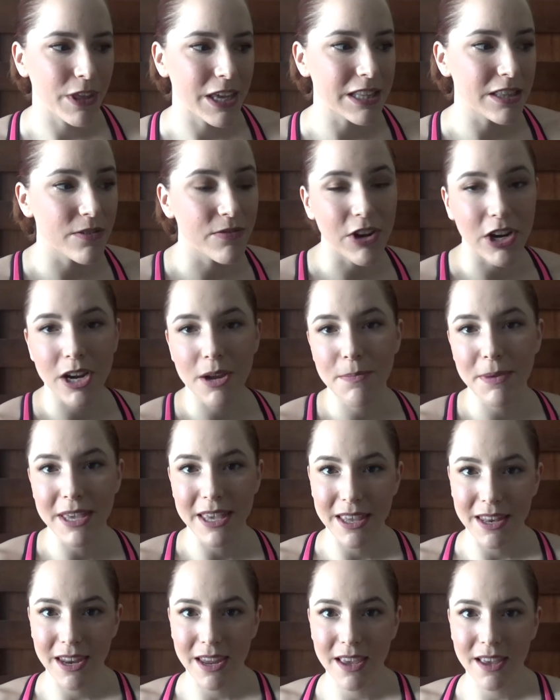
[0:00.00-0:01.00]
in the very
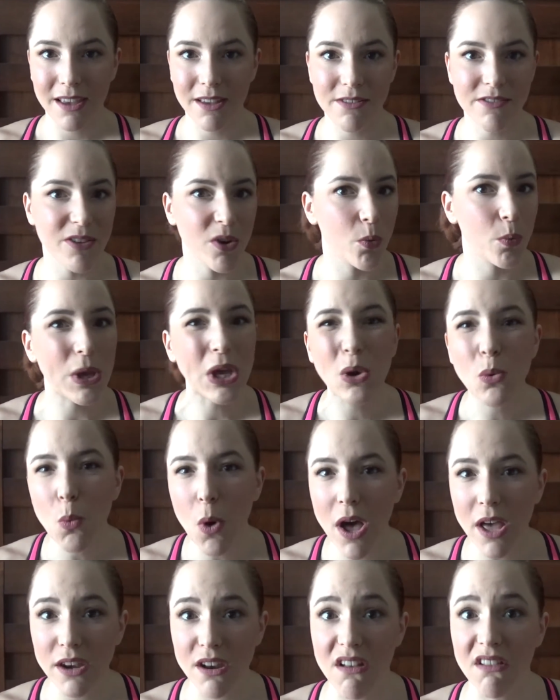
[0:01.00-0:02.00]
beginning, so week
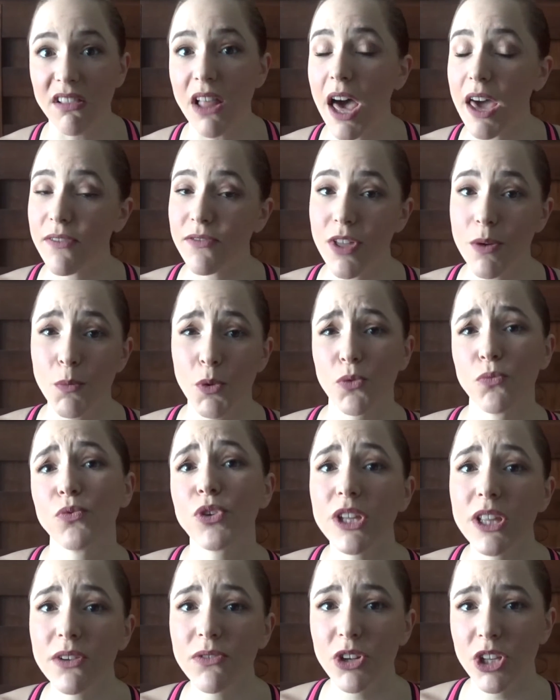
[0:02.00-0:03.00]
1, a lot of them were
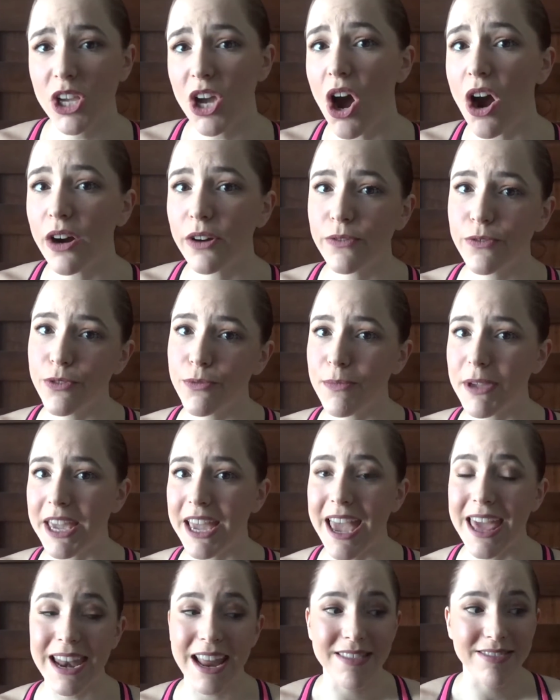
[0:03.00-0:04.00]
really, really hard for
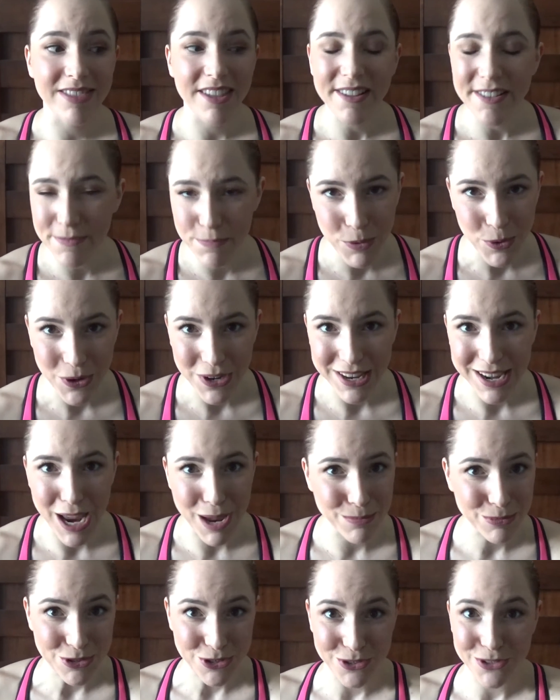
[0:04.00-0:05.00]
me, and at this point,
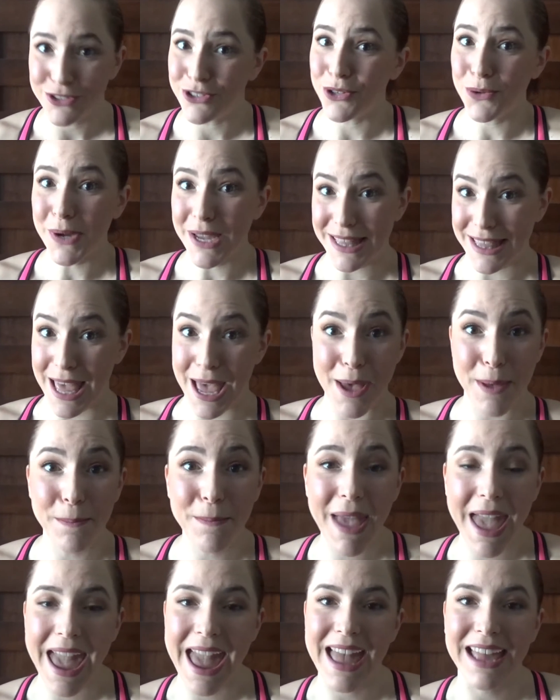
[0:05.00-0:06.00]
I'm doing
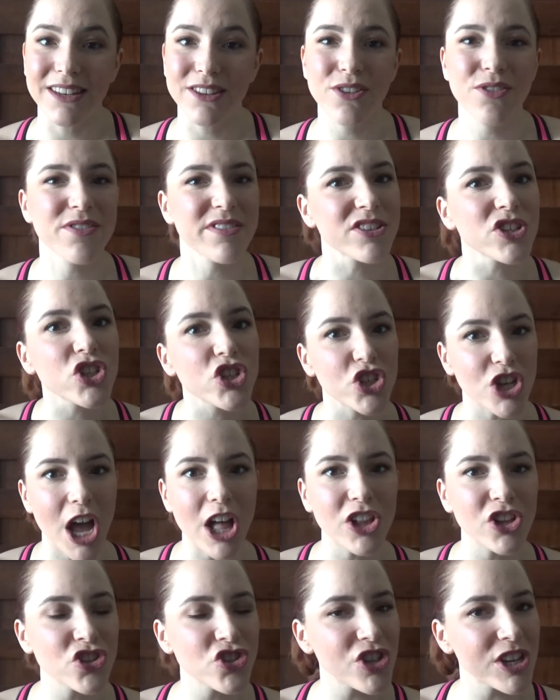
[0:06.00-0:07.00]
them, and they're still
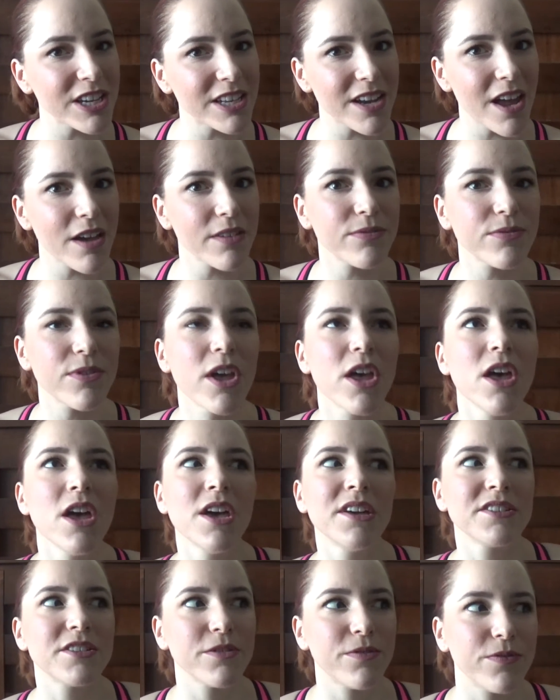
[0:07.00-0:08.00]
challenging enough
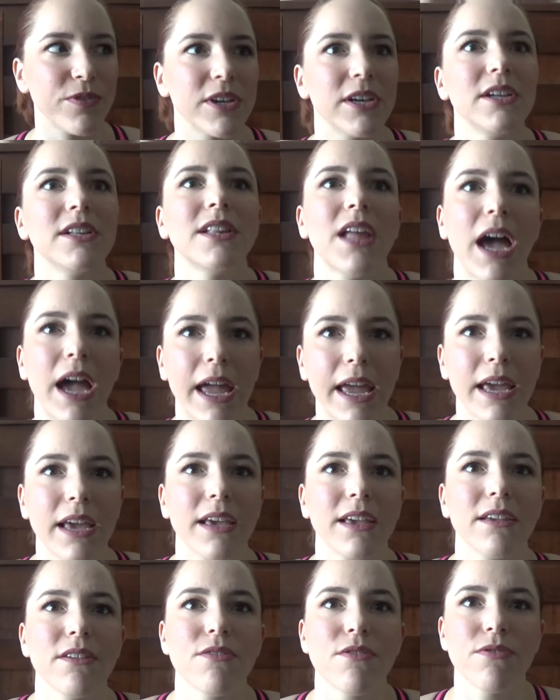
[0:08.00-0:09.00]
to feel
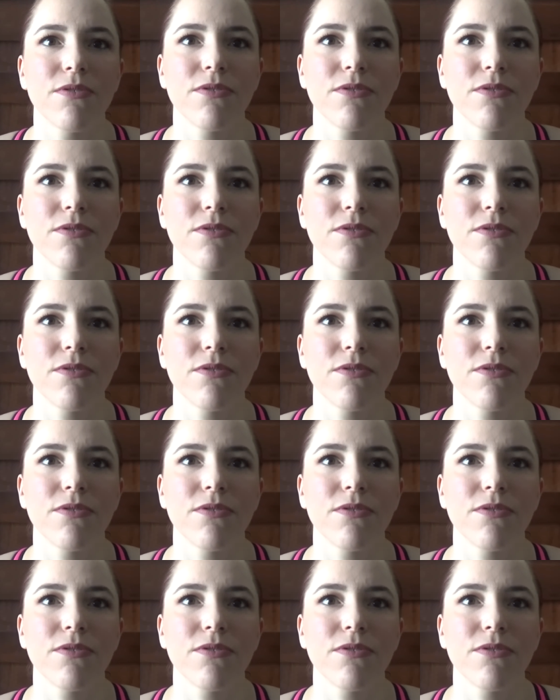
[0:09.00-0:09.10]
like